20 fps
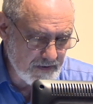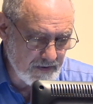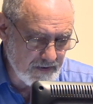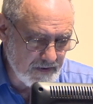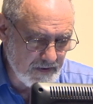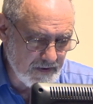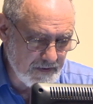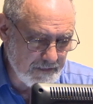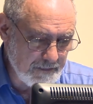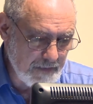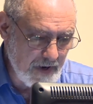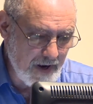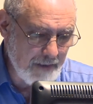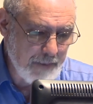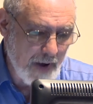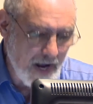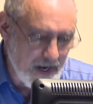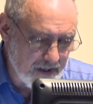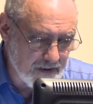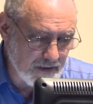
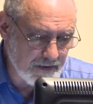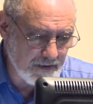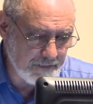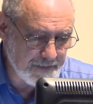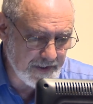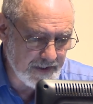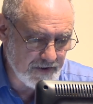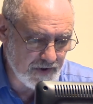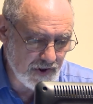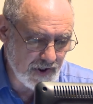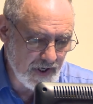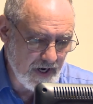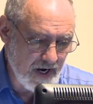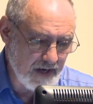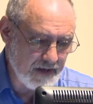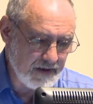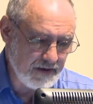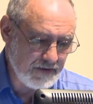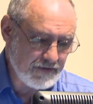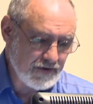Apocalyptic
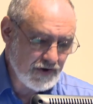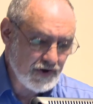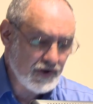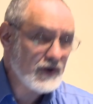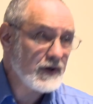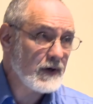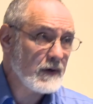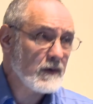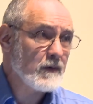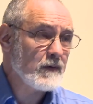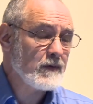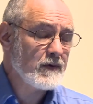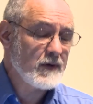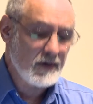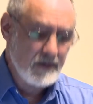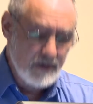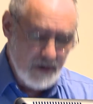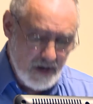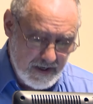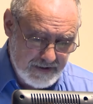jihadis shared
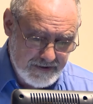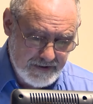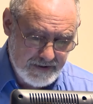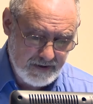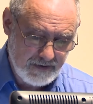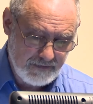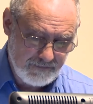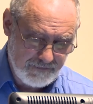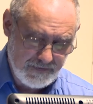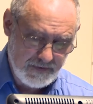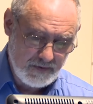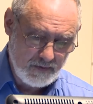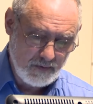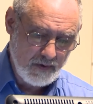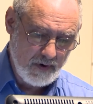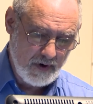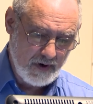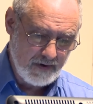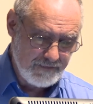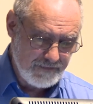the Nazi
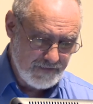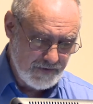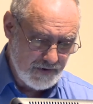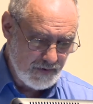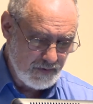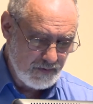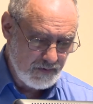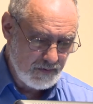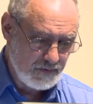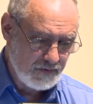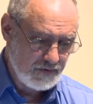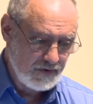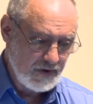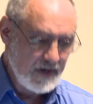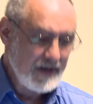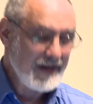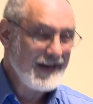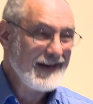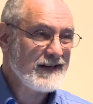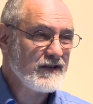view of
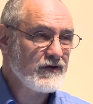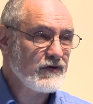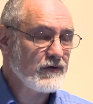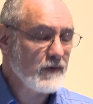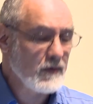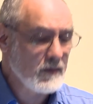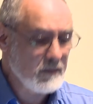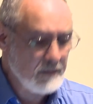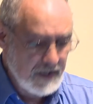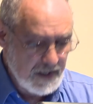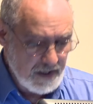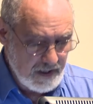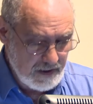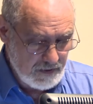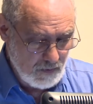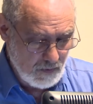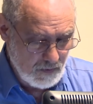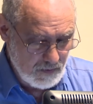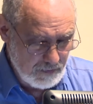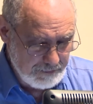Jews,
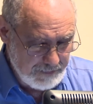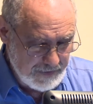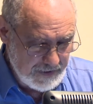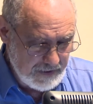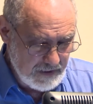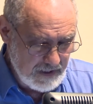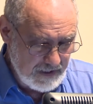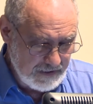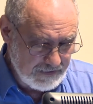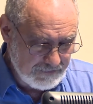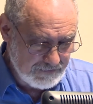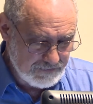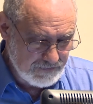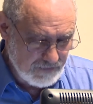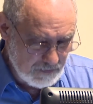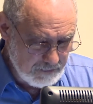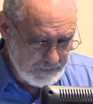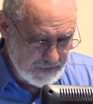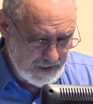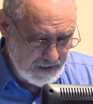exterminate or be
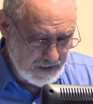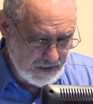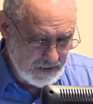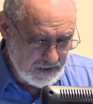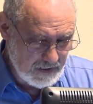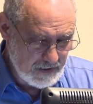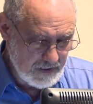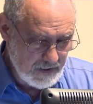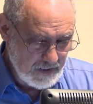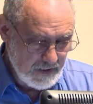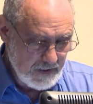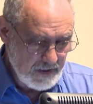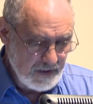exterminated.